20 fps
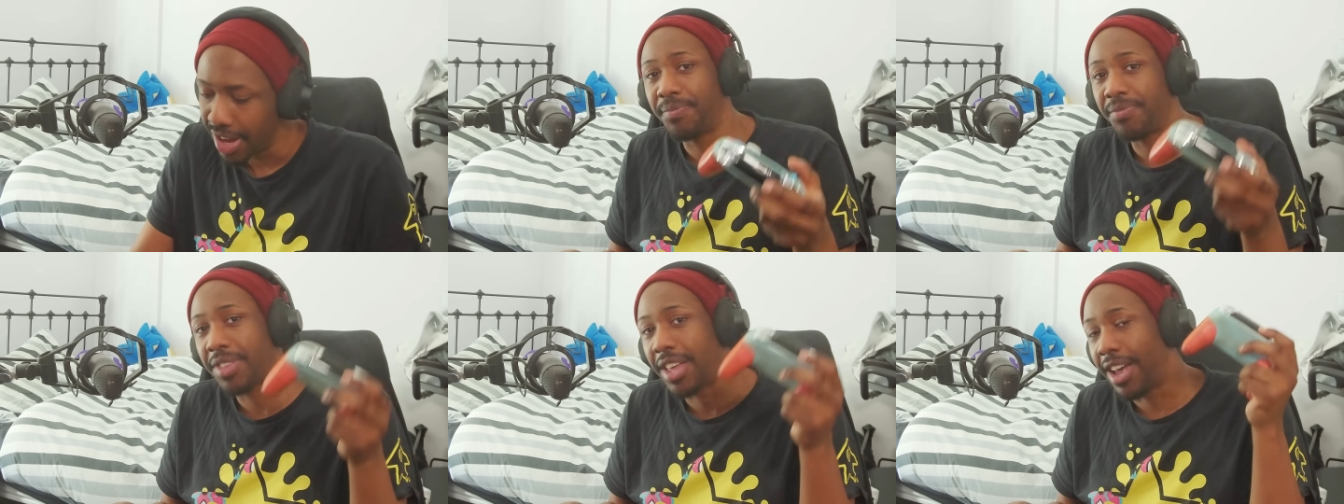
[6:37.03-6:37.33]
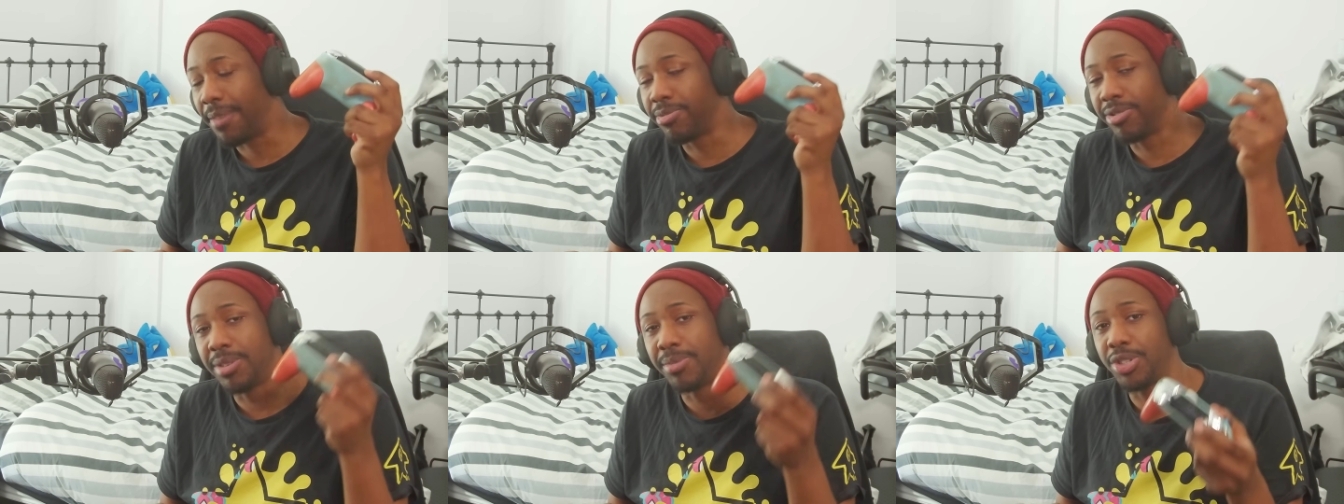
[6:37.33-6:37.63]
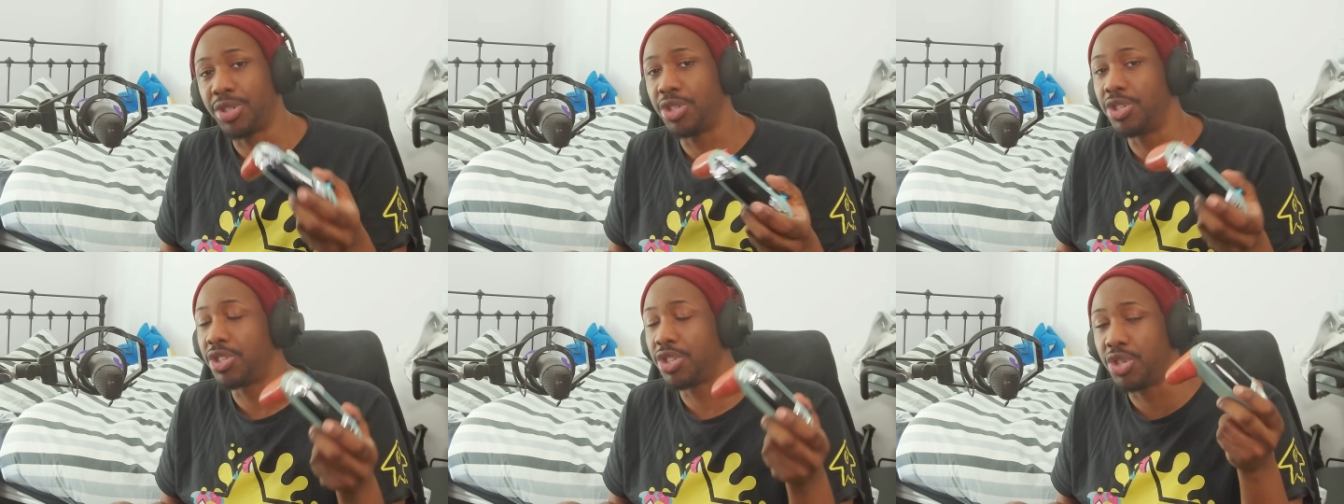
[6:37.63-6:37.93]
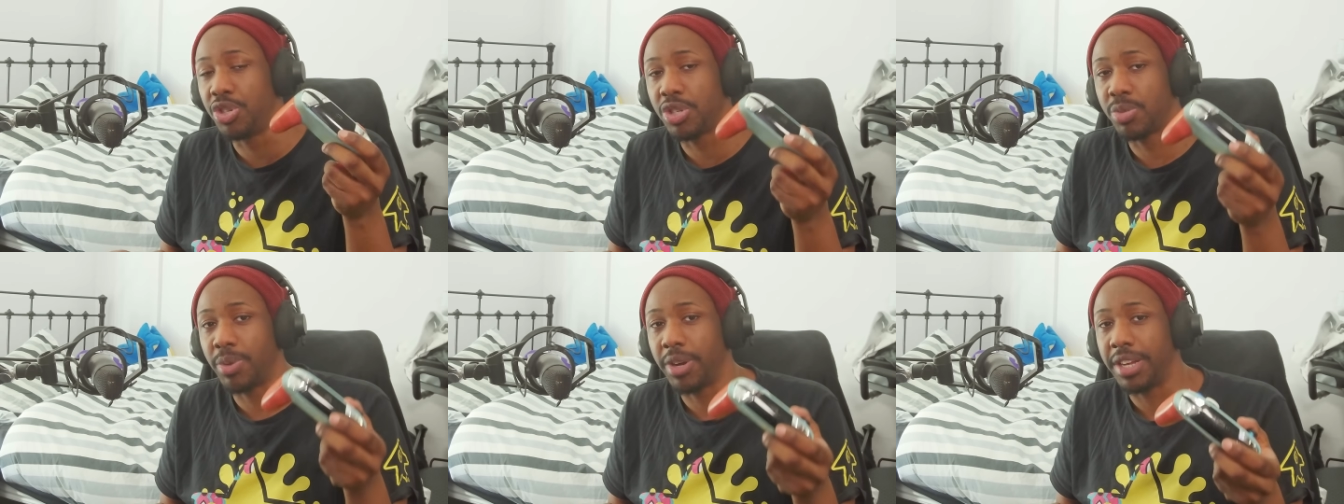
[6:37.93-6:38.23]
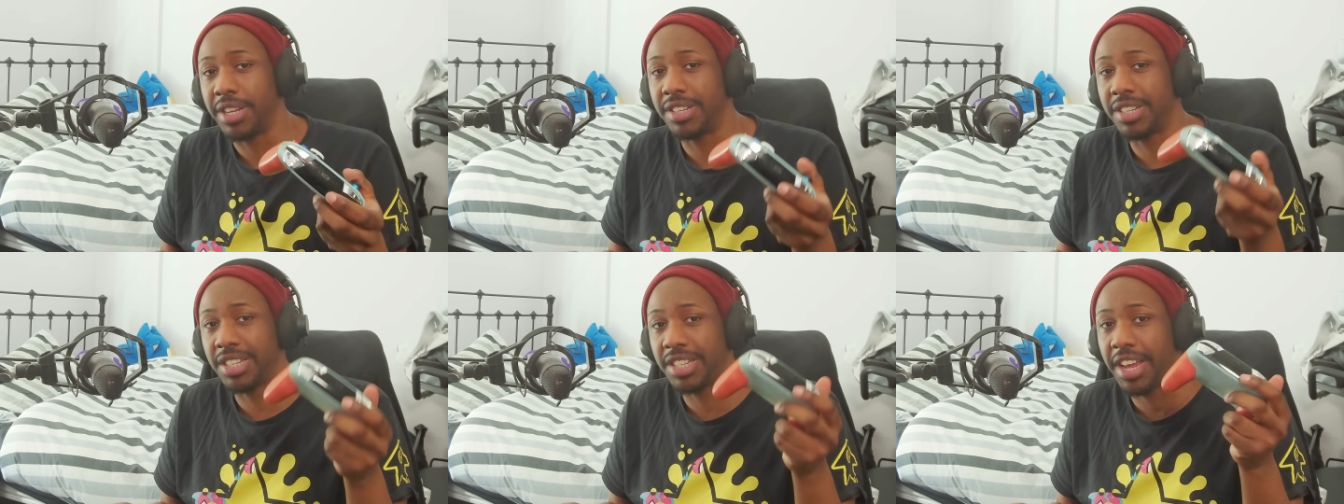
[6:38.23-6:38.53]
And pretty much just used my
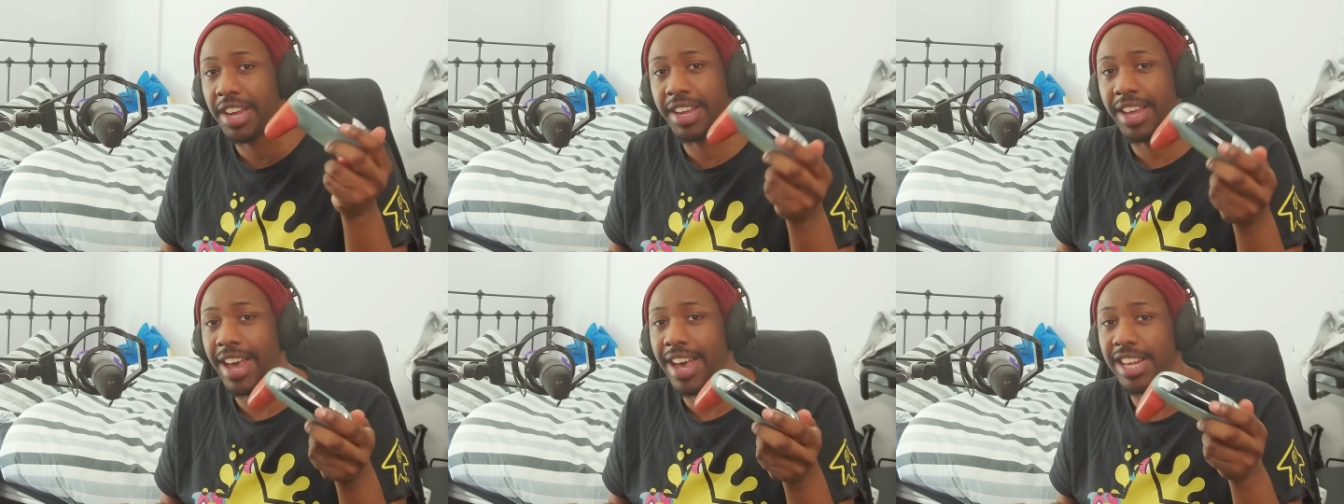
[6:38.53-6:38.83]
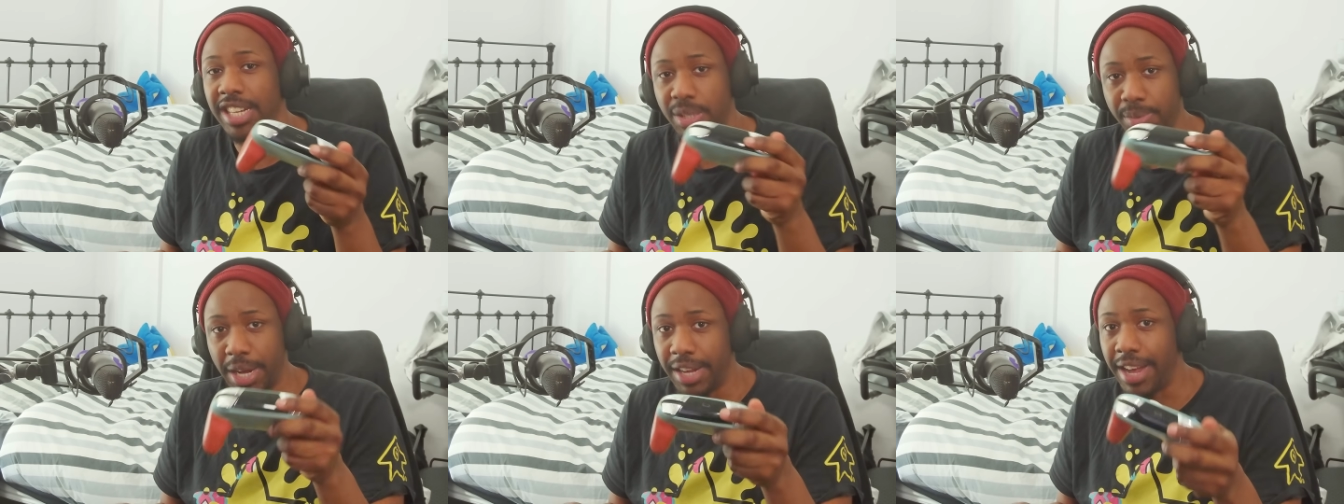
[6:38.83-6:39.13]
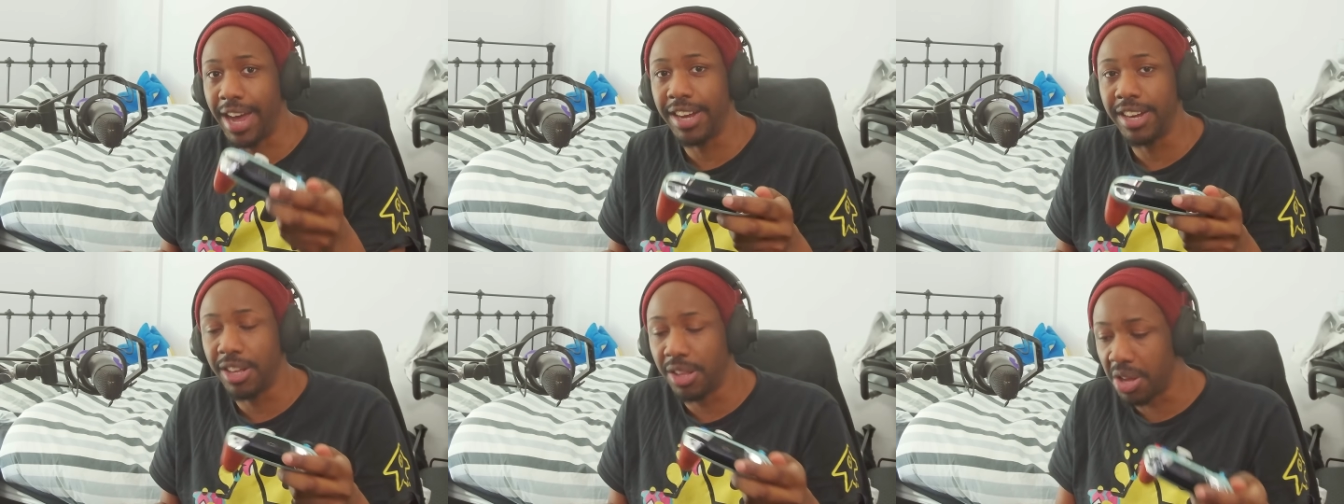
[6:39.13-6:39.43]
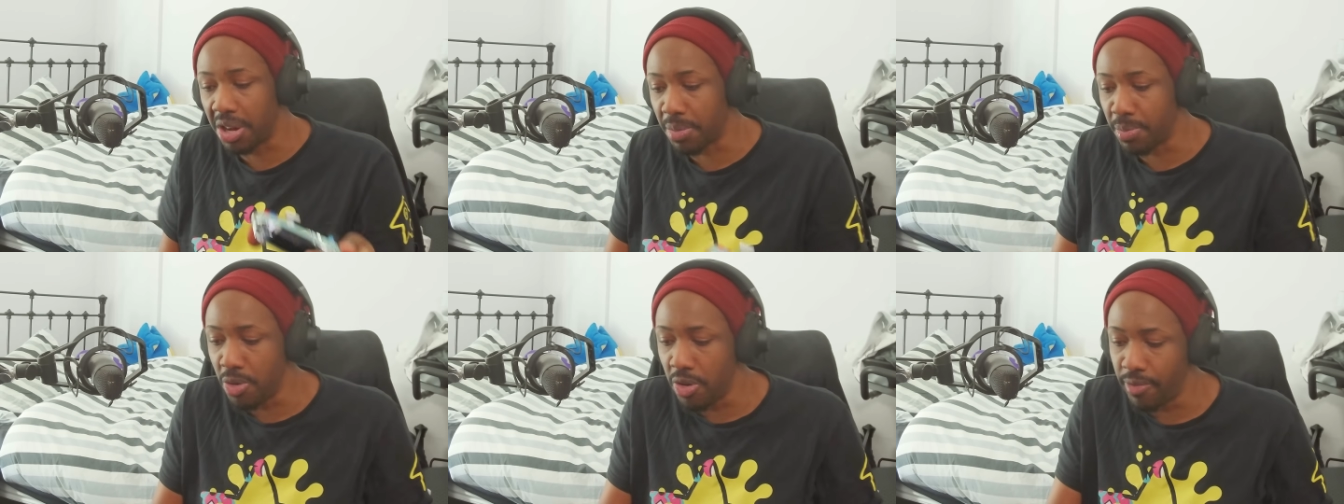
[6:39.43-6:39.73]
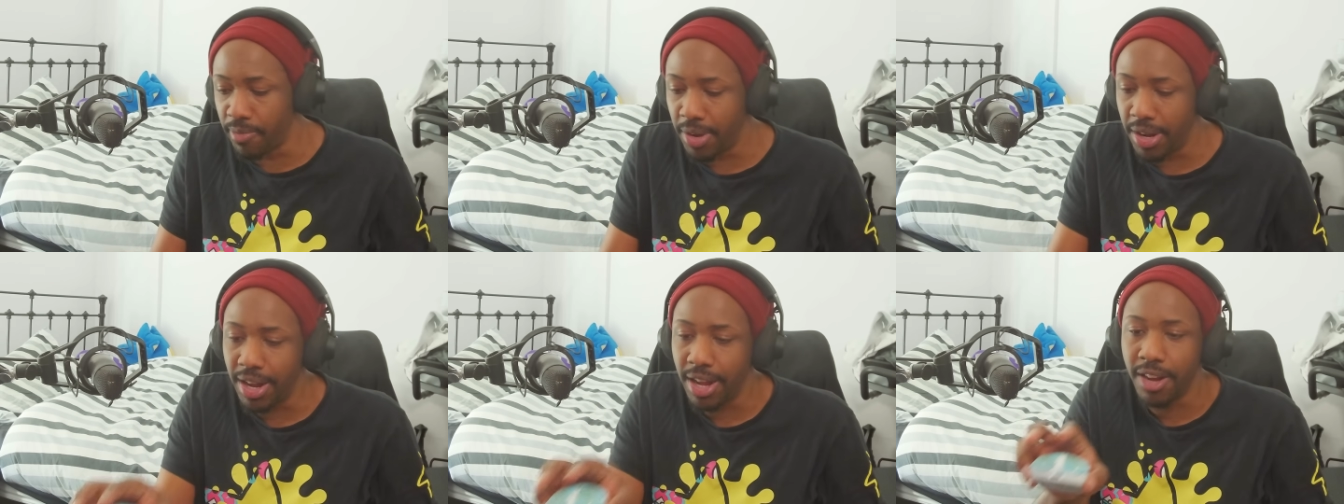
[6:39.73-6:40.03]
stick as my analog movement,